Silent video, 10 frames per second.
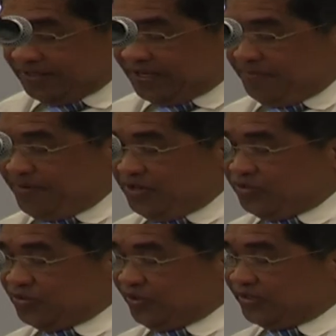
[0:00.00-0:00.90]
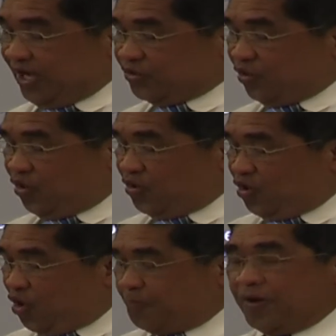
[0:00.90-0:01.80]
been given to it a door
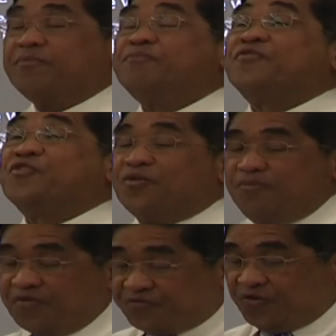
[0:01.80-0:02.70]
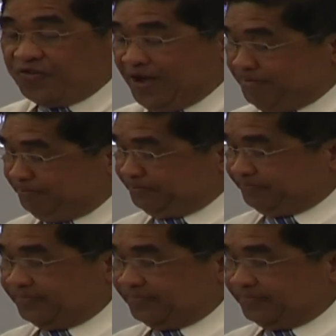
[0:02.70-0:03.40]
open before them.